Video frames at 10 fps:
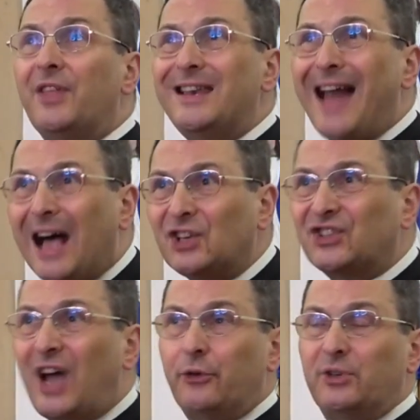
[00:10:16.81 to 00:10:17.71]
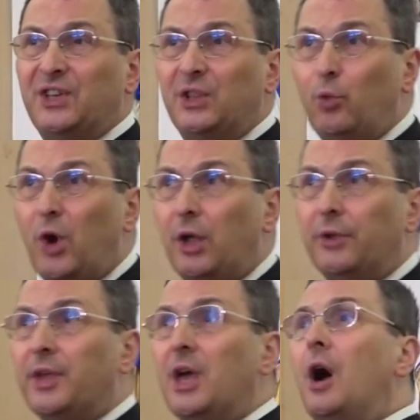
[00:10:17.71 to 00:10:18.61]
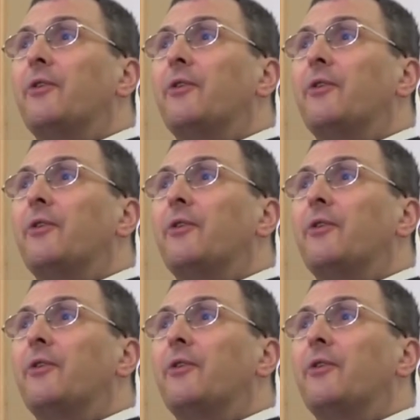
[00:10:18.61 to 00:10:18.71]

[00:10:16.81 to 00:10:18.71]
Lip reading: the last countries in the world,